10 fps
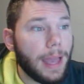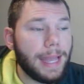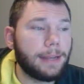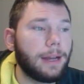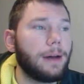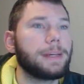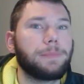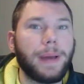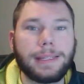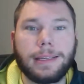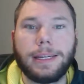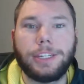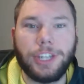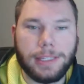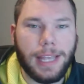income is basically
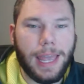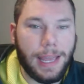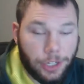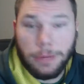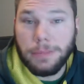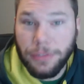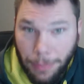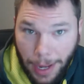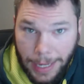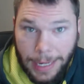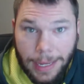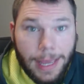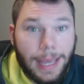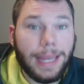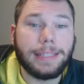just, in terms of money,
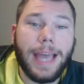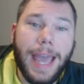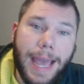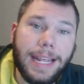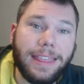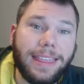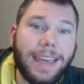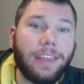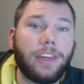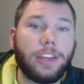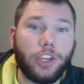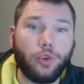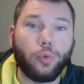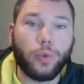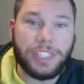it is anything that
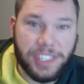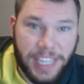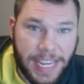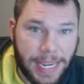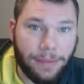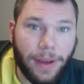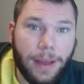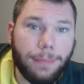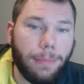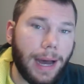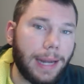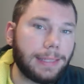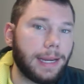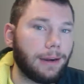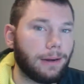you receive
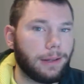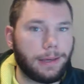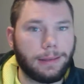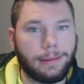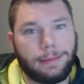monetarily.